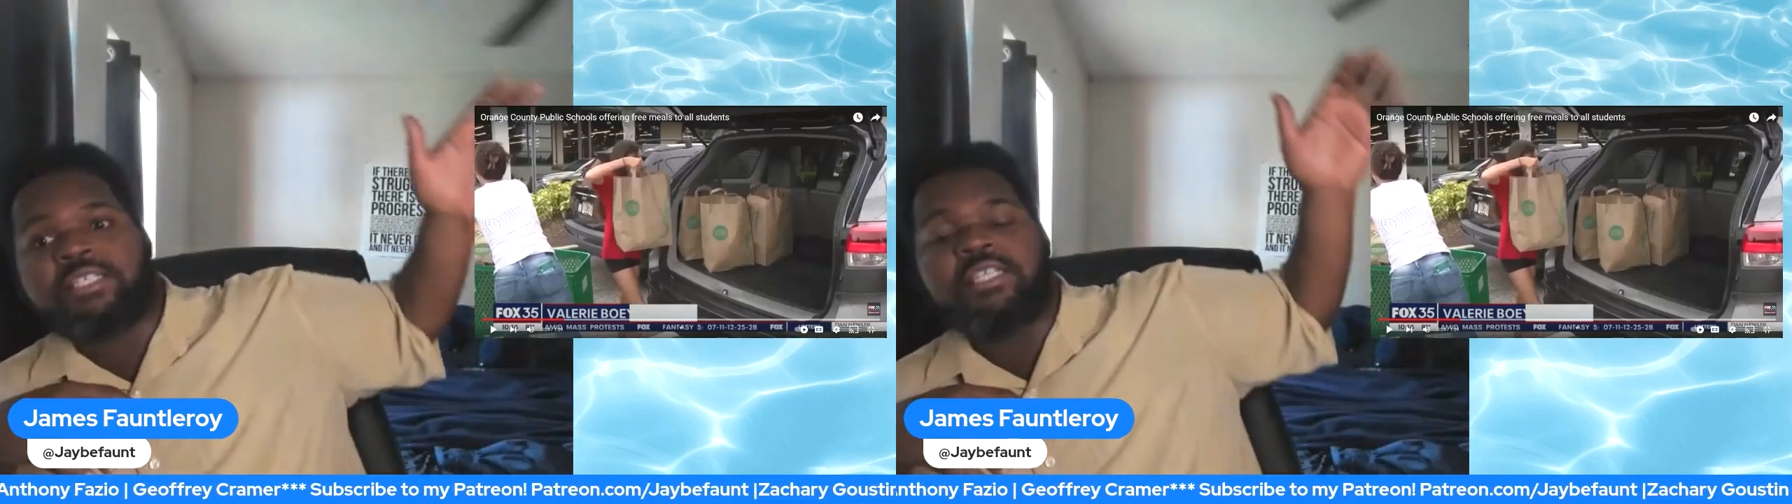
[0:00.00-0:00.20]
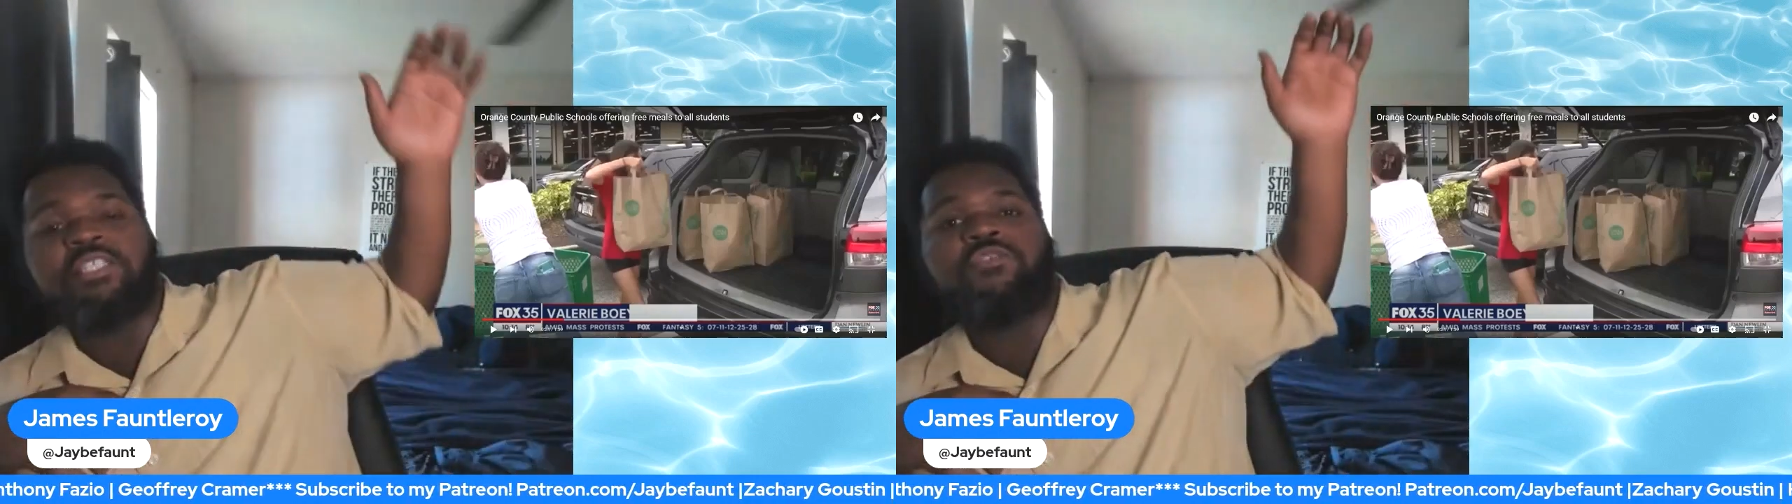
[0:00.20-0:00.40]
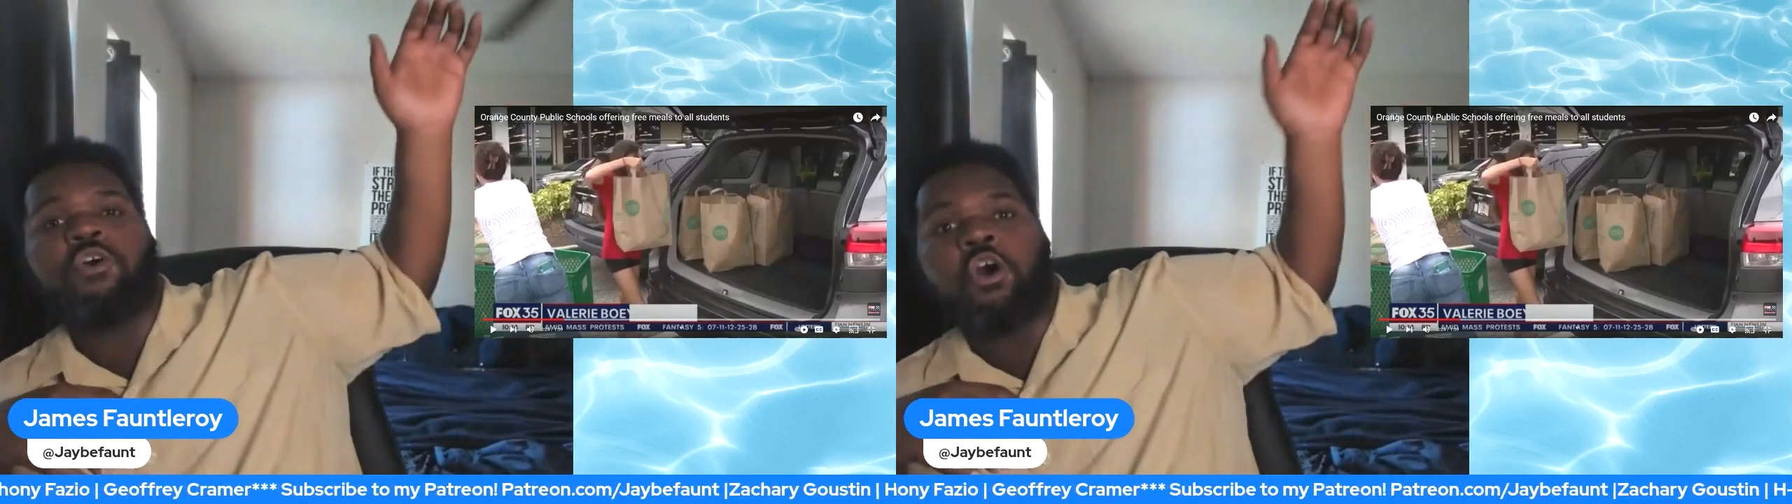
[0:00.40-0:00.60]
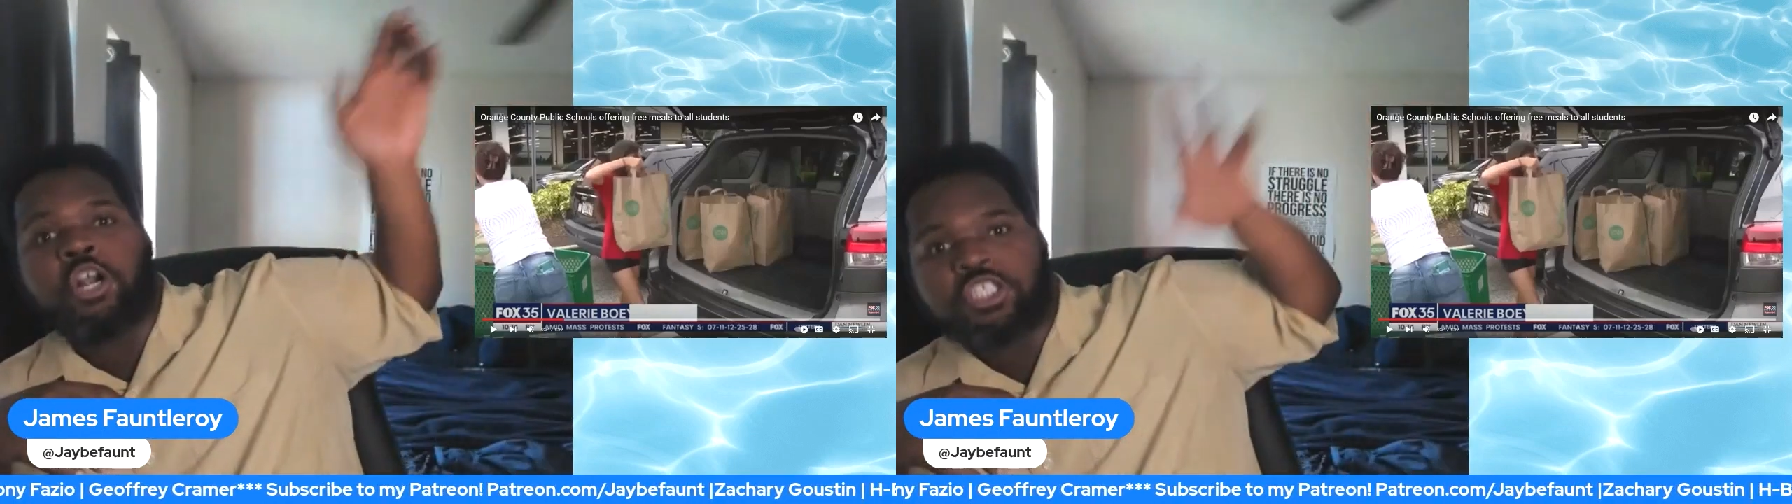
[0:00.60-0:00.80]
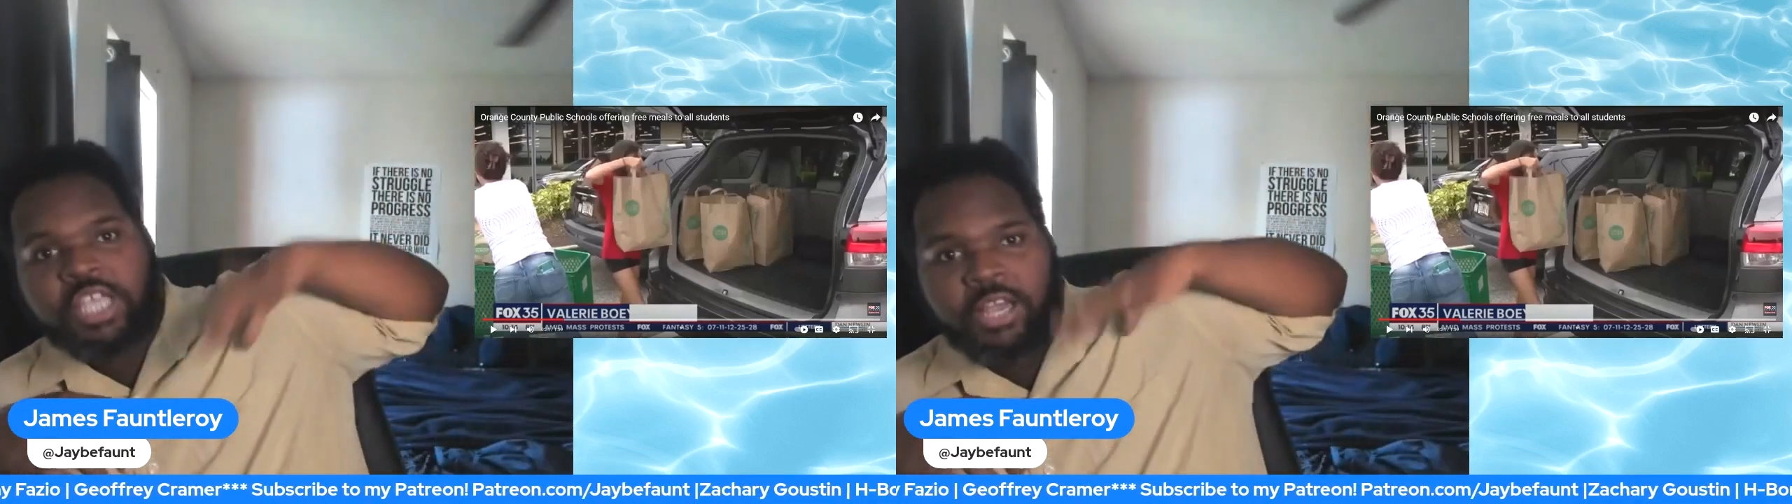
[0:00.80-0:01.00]
is for
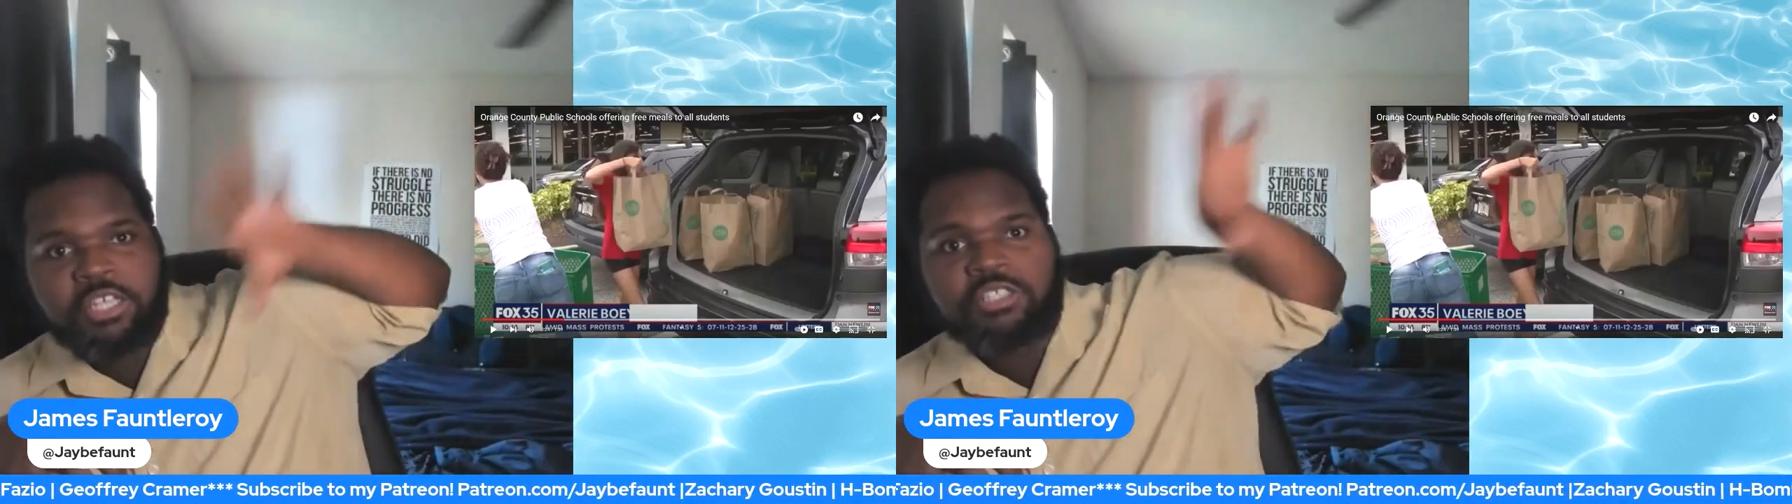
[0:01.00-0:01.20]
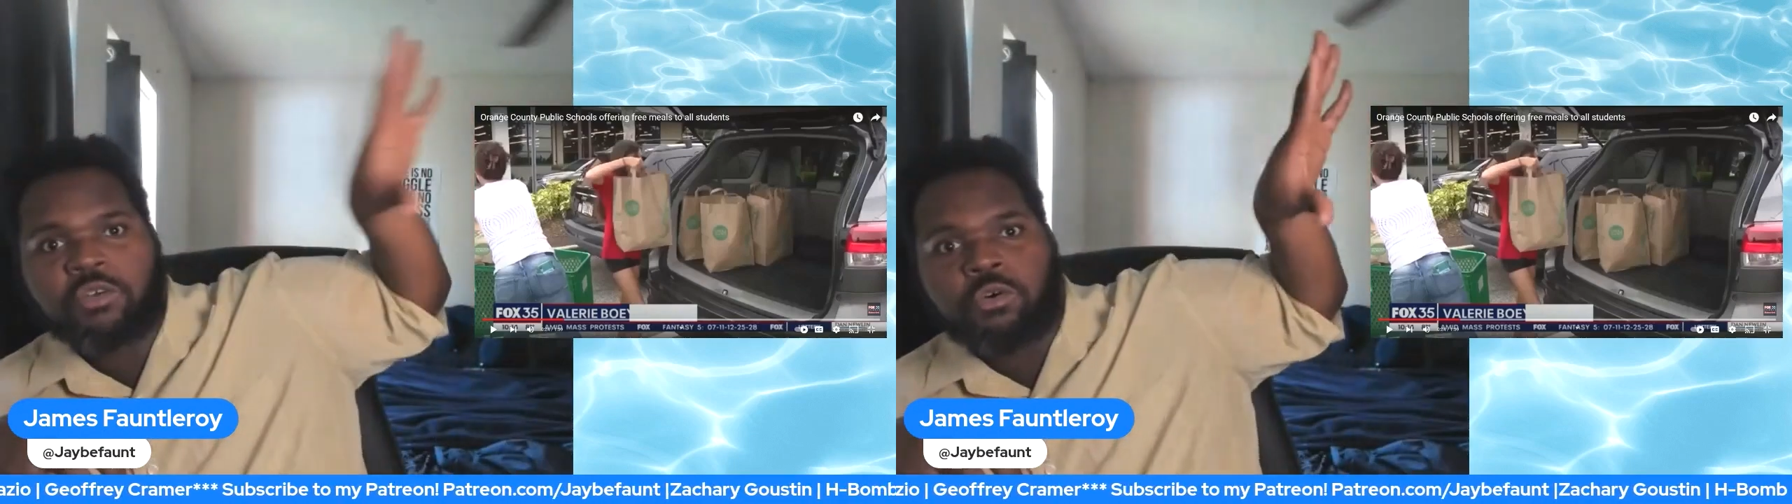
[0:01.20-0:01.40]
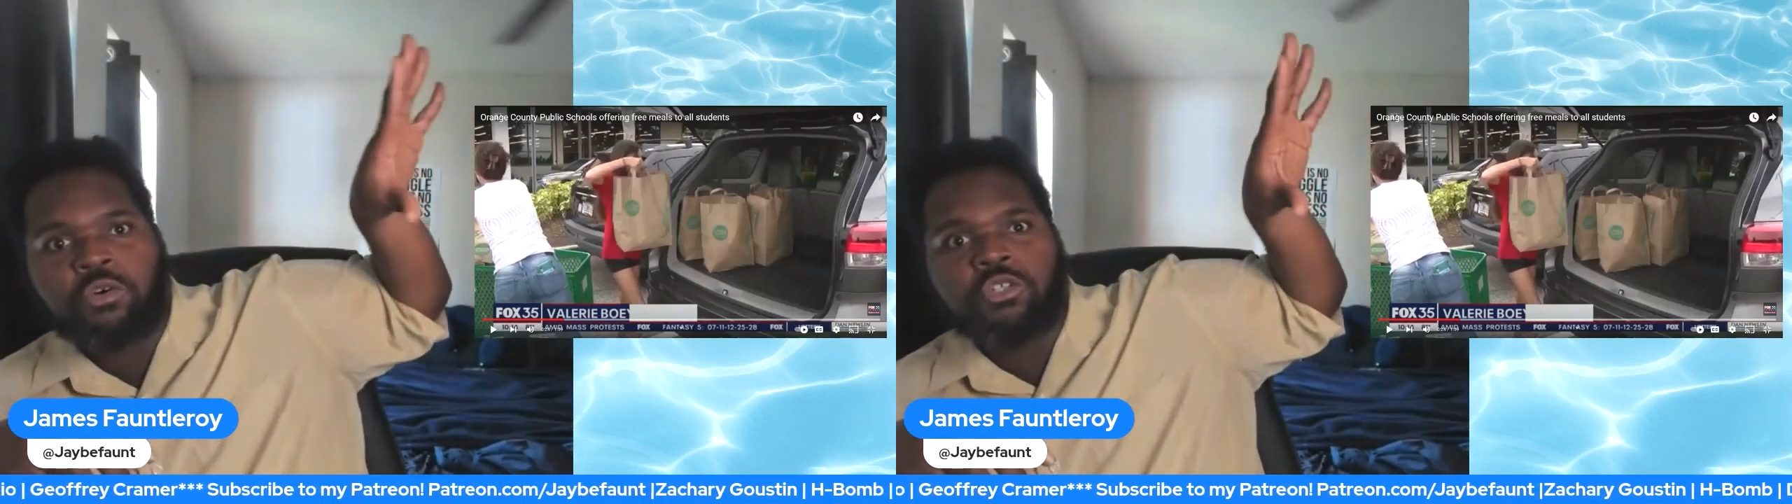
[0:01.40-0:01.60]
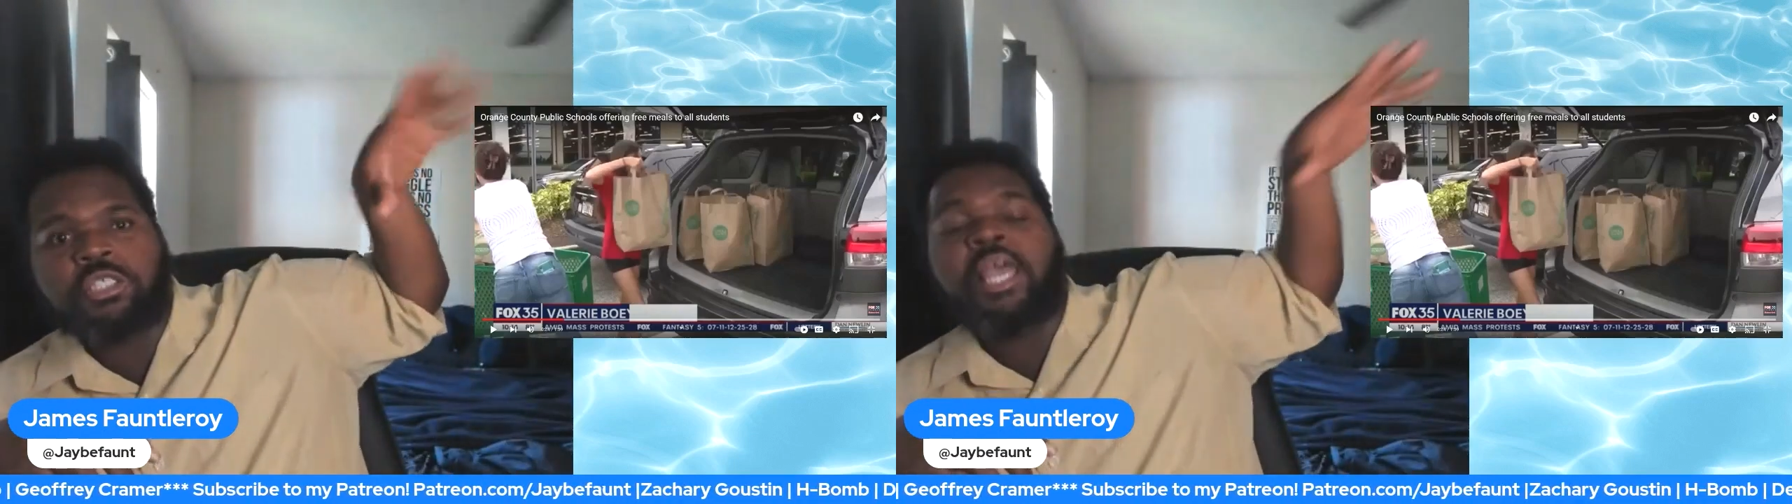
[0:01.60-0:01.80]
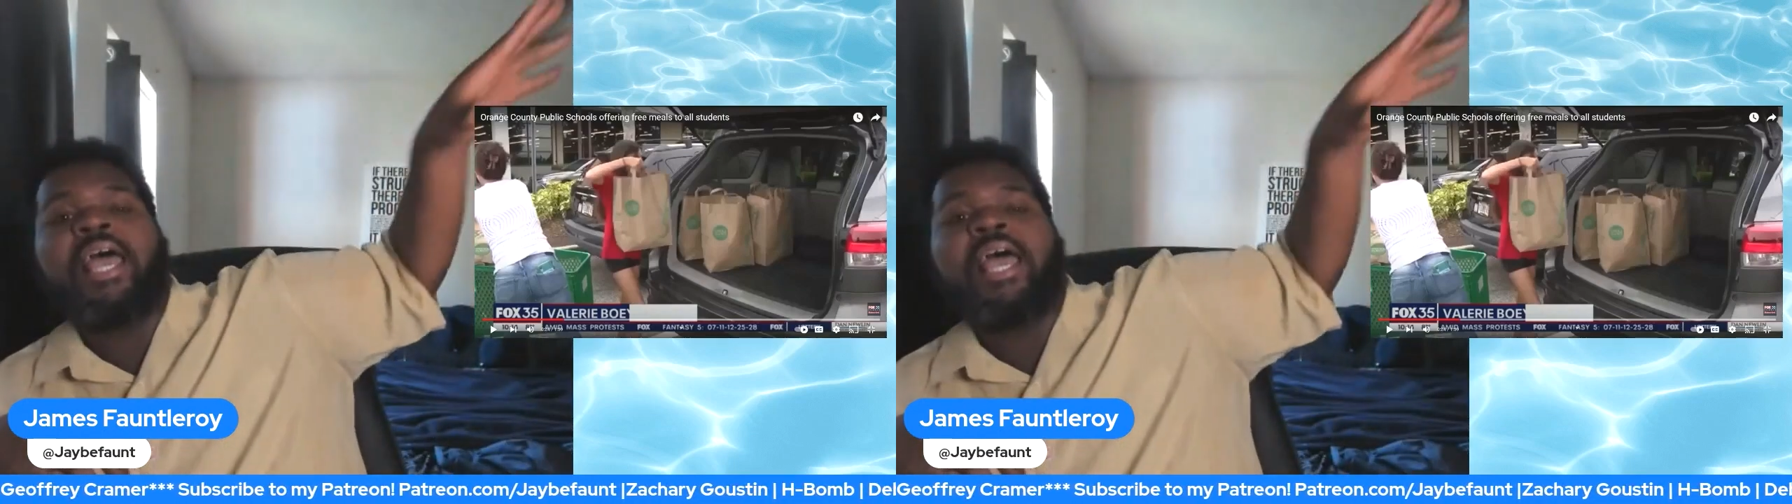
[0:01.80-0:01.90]
Orange County schools,